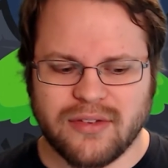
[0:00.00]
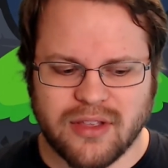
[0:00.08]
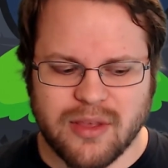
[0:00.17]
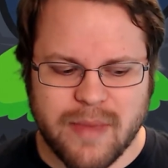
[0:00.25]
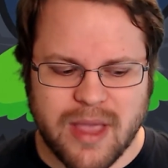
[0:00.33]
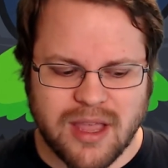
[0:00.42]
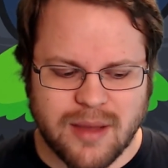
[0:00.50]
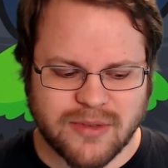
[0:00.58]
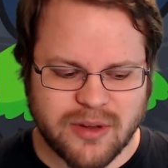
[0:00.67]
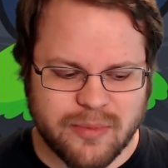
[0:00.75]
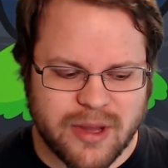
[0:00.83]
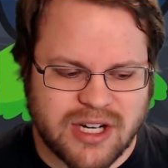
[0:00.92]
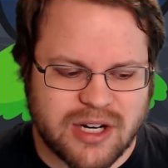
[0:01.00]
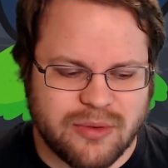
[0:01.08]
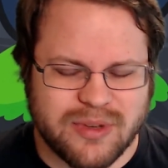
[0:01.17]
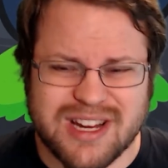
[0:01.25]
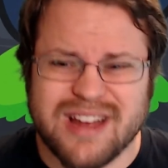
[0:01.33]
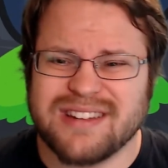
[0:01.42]
like, the main games on my channel,
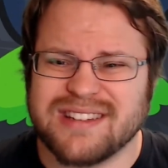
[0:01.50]
which kind of